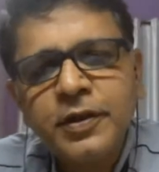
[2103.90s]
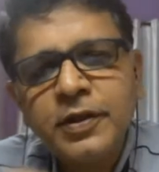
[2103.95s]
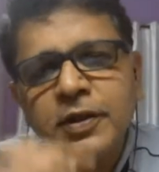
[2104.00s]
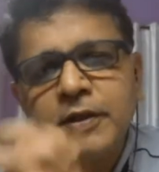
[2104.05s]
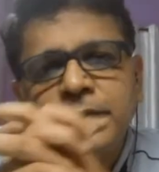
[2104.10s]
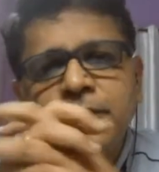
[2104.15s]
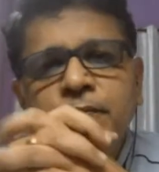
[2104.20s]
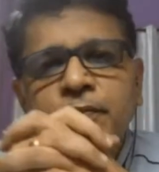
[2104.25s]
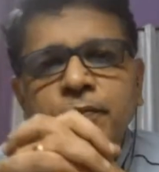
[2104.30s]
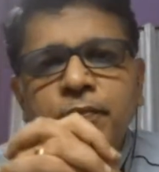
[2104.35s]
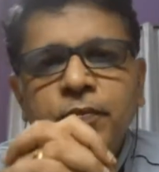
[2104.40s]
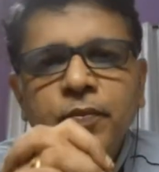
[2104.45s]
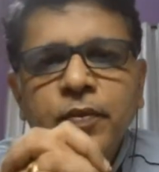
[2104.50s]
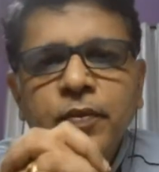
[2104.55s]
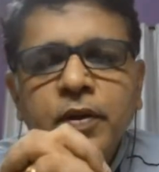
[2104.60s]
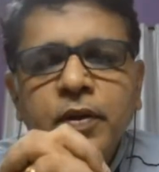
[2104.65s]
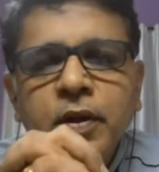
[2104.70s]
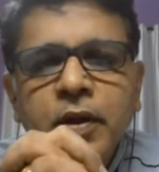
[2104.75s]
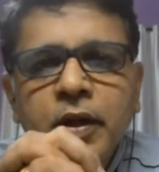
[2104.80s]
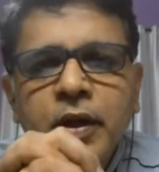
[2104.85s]
effort?
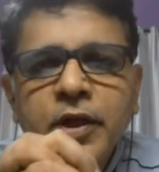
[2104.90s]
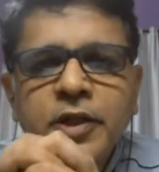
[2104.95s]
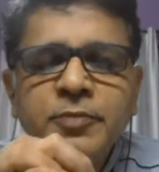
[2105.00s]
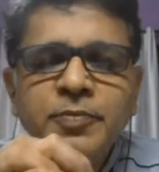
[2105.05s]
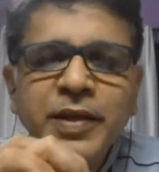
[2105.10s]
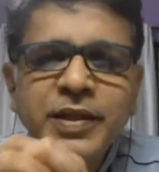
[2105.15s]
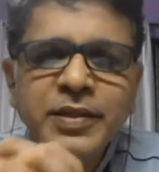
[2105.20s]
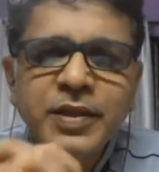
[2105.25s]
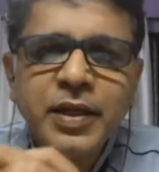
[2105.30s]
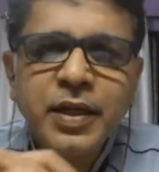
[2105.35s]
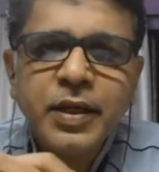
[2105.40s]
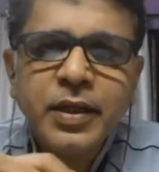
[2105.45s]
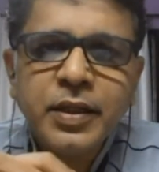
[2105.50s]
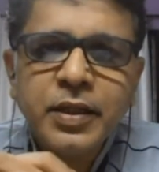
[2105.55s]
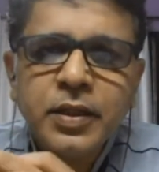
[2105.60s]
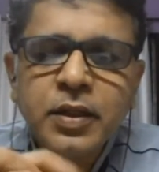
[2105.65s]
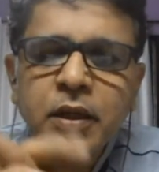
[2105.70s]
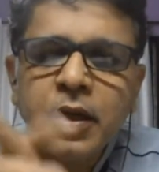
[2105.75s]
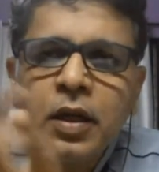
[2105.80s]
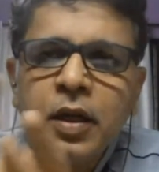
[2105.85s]
It's
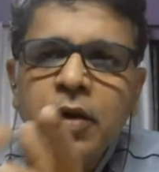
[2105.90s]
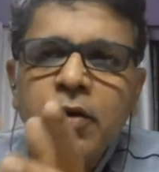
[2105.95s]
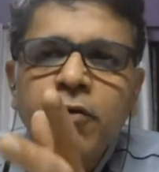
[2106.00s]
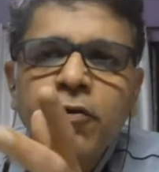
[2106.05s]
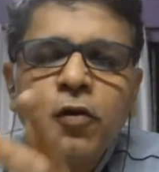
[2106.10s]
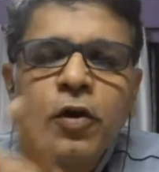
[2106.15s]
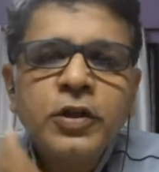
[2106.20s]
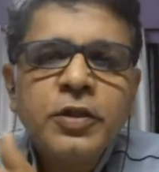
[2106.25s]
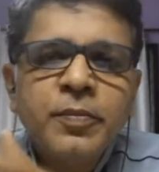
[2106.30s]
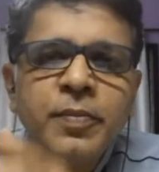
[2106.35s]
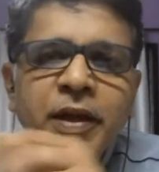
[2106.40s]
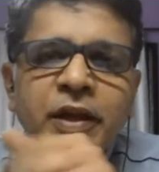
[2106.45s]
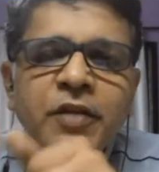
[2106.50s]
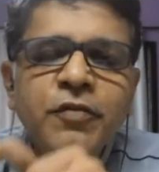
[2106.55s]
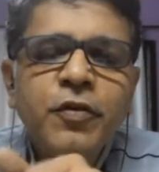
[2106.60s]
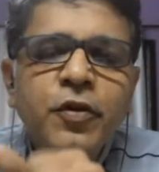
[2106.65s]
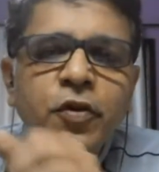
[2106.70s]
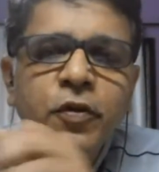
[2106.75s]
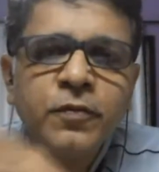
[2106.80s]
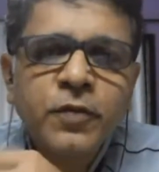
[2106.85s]
basically for the
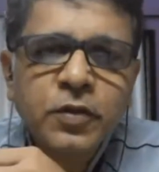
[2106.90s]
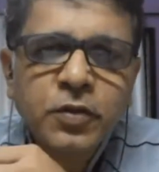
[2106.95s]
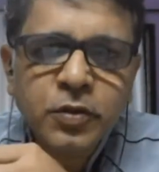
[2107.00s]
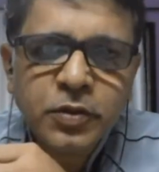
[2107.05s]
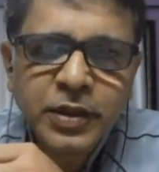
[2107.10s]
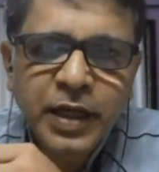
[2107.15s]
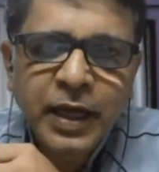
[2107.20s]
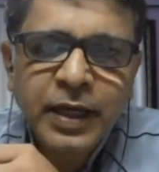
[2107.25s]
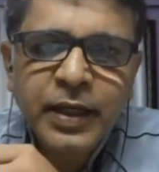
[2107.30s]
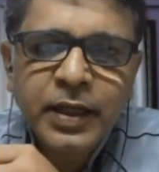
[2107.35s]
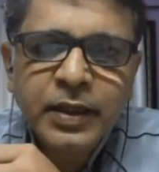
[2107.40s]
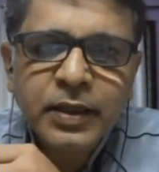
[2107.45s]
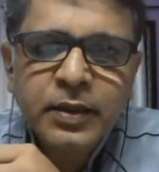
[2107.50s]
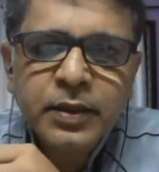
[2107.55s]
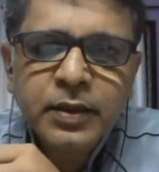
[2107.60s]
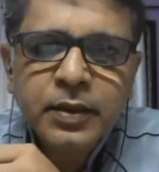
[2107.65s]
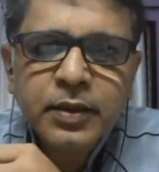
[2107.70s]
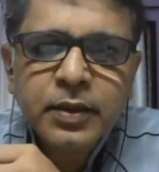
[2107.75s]
benefit of the society.